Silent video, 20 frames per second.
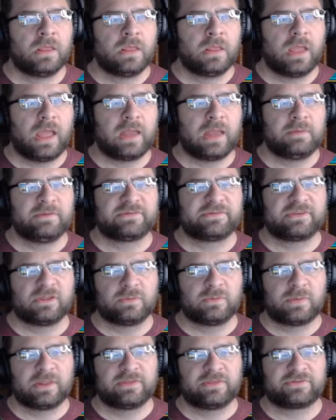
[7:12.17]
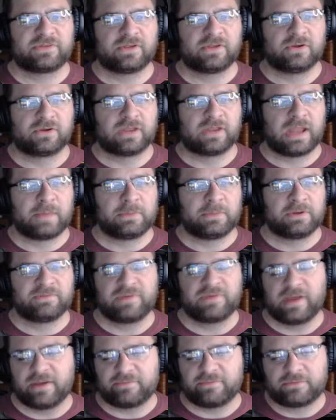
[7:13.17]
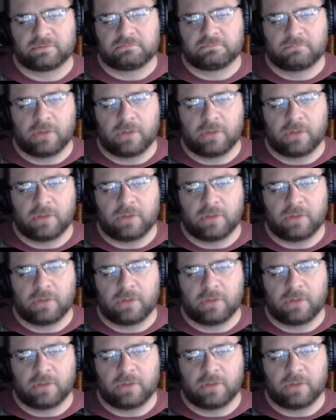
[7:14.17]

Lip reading: Enemies killed by this skill cannot be revived.